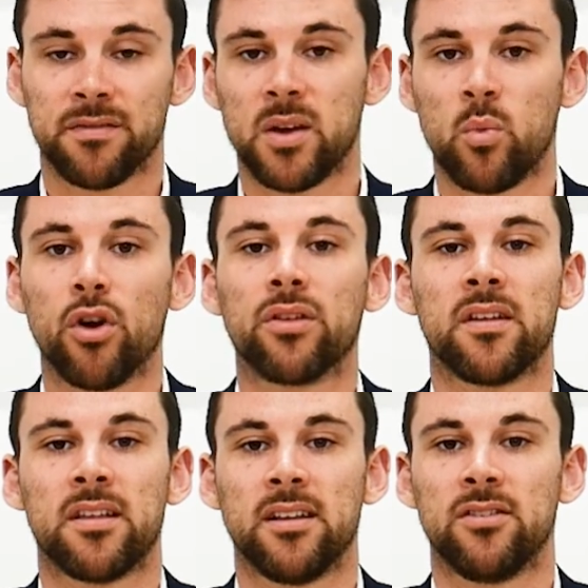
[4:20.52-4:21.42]
of their work
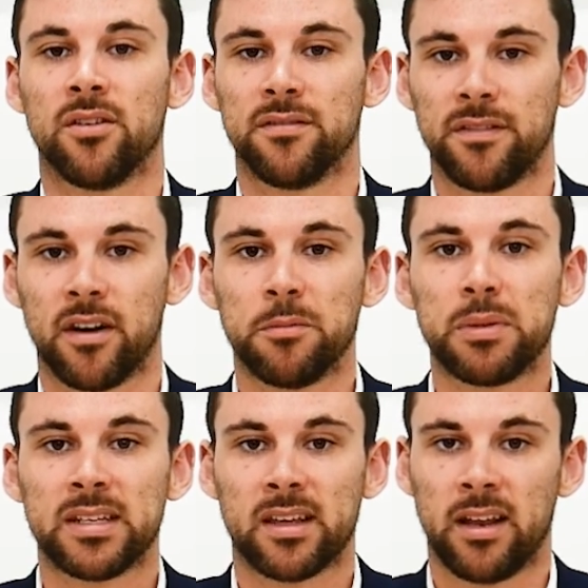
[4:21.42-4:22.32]
that they don't find
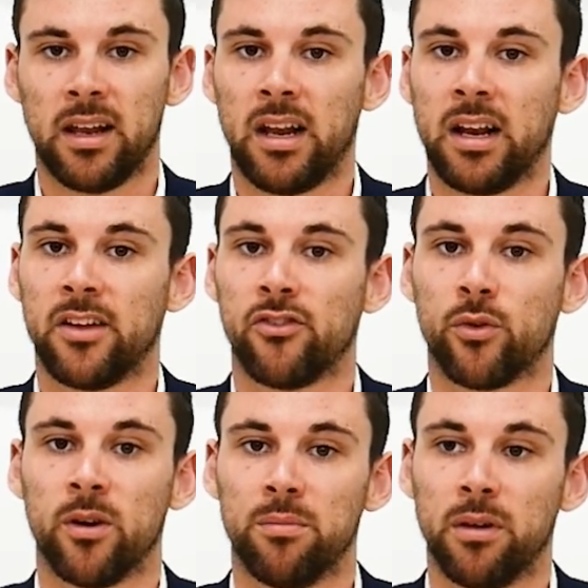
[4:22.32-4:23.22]
particularly
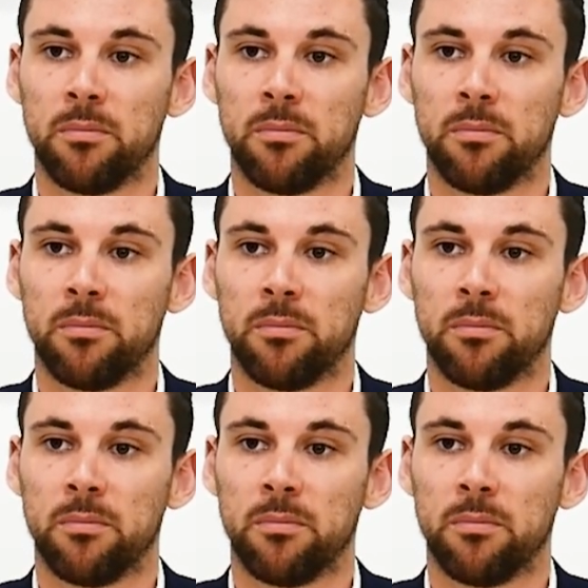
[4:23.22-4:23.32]
enjoyable,